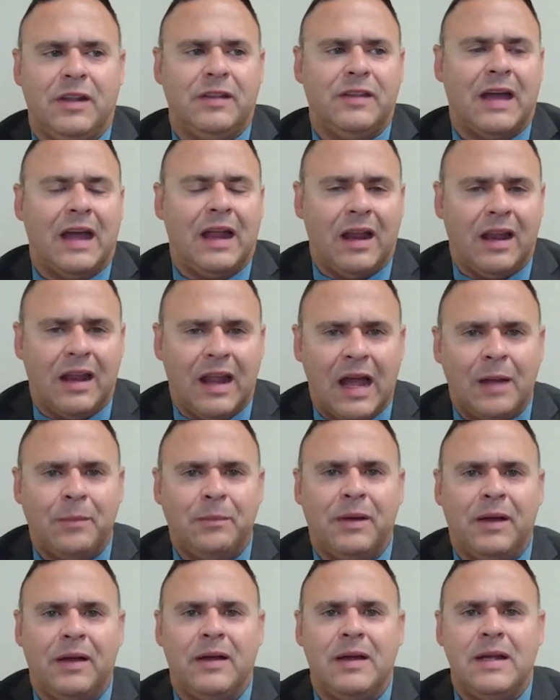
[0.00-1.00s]
Dalai
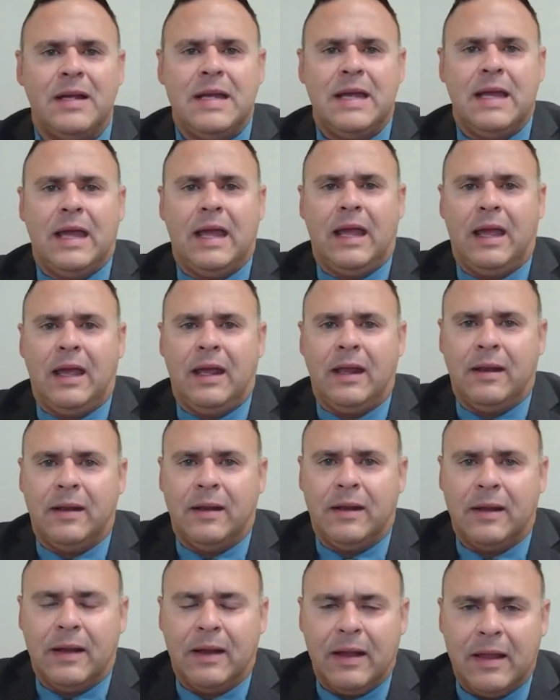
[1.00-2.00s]
Lama, and
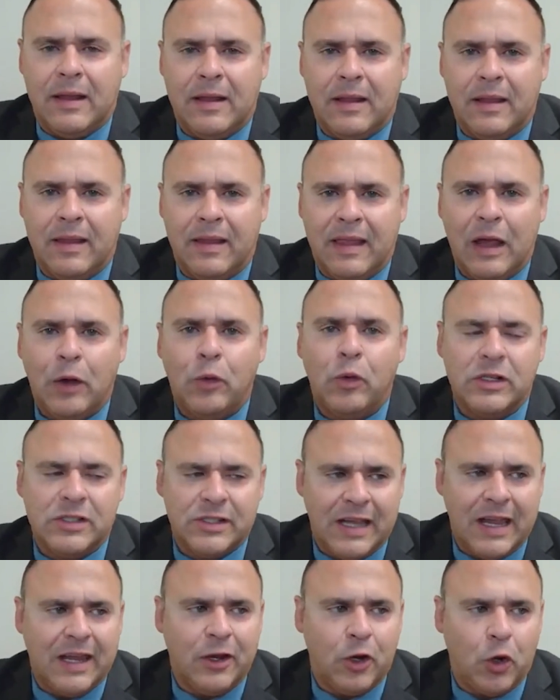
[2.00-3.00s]
they were
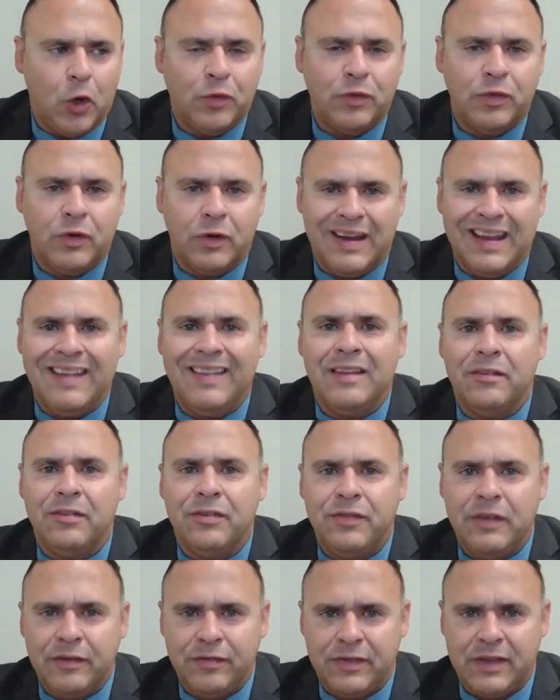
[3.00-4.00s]
taken over in the
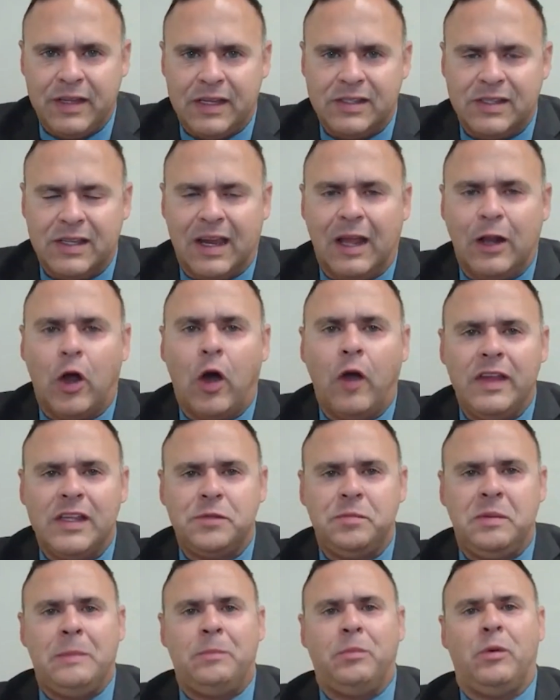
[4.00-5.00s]
50s. Again, all
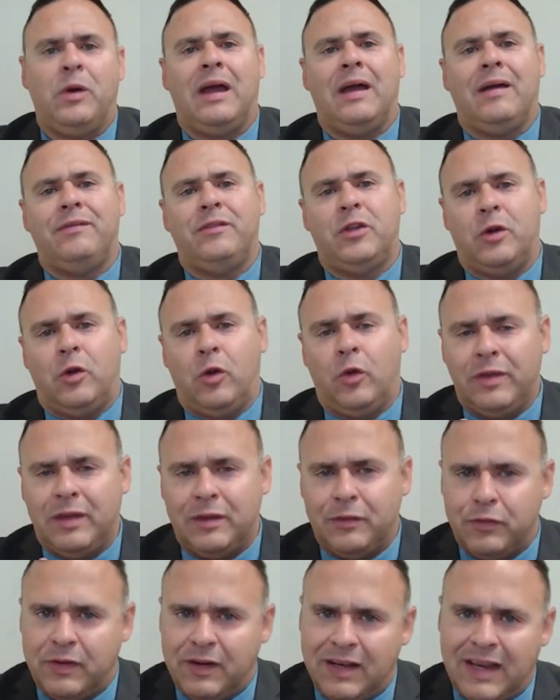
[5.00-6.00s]
these people have their own
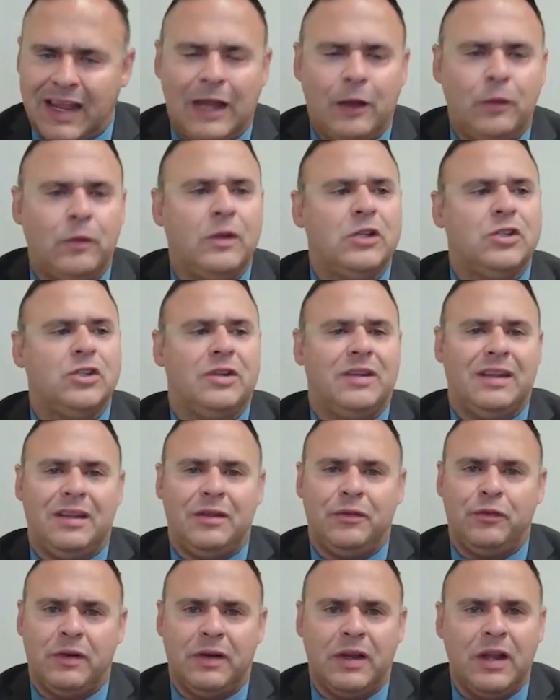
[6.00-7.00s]
different language and
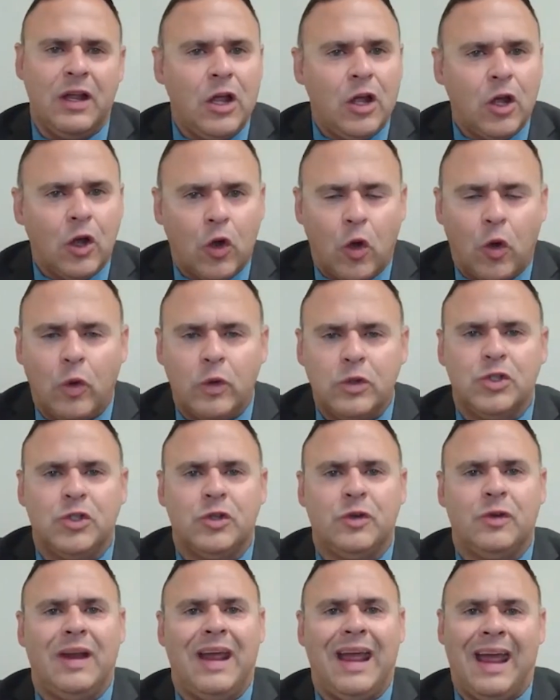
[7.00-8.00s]
different
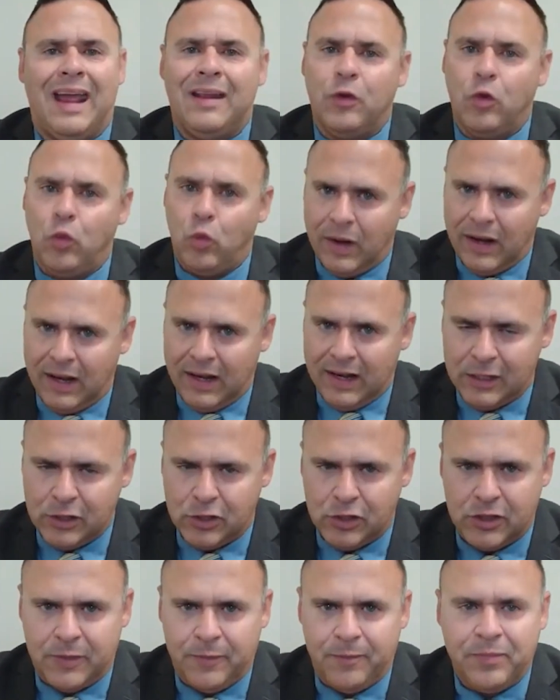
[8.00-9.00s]
culture and
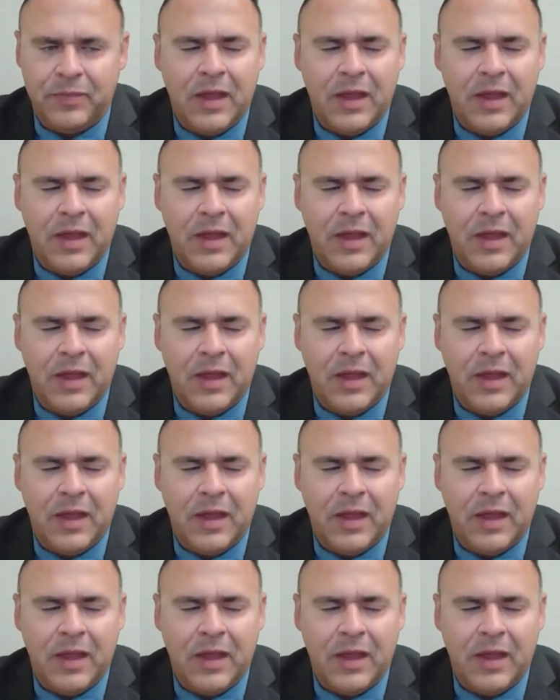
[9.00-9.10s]
religion.